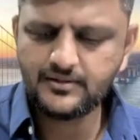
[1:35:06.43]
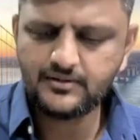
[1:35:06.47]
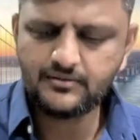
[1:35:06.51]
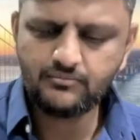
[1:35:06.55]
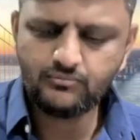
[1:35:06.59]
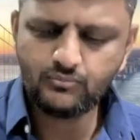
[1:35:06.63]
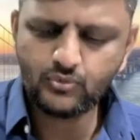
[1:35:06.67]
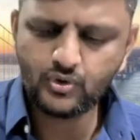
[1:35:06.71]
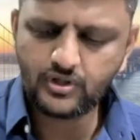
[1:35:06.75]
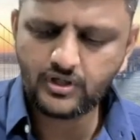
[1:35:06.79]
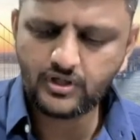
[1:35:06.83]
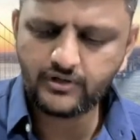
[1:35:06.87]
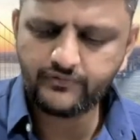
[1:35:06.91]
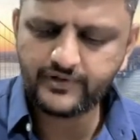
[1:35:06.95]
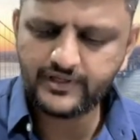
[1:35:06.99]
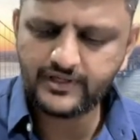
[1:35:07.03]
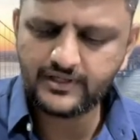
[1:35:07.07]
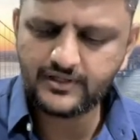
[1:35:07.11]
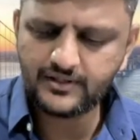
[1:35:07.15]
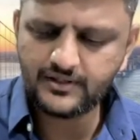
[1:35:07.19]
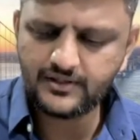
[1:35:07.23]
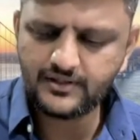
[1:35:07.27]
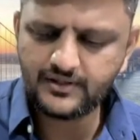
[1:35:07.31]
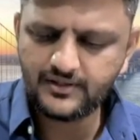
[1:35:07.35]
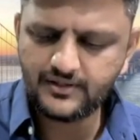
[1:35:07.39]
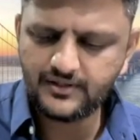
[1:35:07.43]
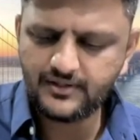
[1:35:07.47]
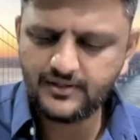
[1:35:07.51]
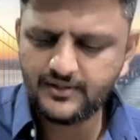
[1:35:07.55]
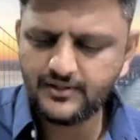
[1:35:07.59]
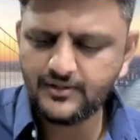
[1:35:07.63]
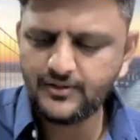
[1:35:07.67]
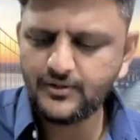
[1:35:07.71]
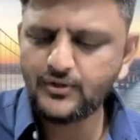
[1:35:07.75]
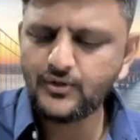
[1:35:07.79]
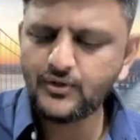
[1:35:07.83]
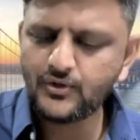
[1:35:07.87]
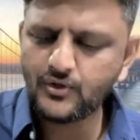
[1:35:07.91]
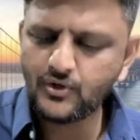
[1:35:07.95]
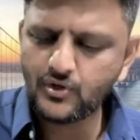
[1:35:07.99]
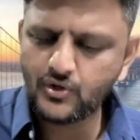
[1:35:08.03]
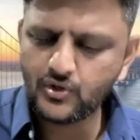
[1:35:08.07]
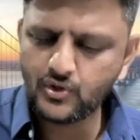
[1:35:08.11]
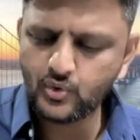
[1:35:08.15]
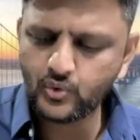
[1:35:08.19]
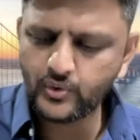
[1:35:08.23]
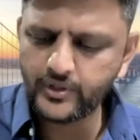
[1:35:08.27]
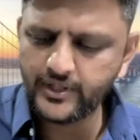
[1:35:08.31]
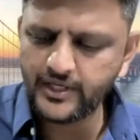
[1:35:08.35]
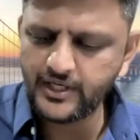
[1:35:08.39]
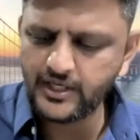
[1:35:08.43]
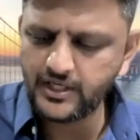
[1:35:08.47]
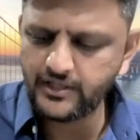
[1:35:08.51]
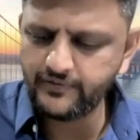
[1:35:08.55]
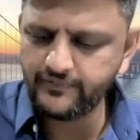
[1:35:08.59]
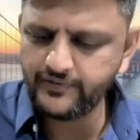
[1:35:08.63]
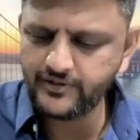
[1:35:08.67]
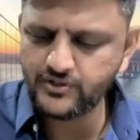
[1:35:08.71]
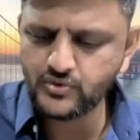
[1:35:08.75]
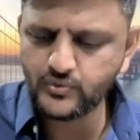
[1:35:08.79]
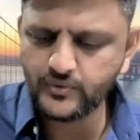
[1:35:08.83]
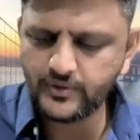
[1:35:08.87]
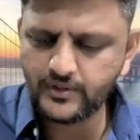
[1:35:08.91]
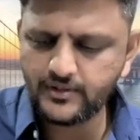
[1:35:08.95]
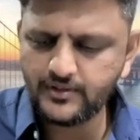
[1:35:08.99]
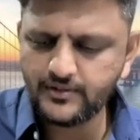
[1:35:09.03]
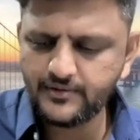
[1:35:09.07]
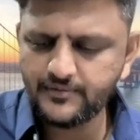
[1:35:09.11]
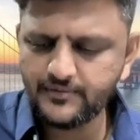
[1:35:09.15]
motor vehicle to individual.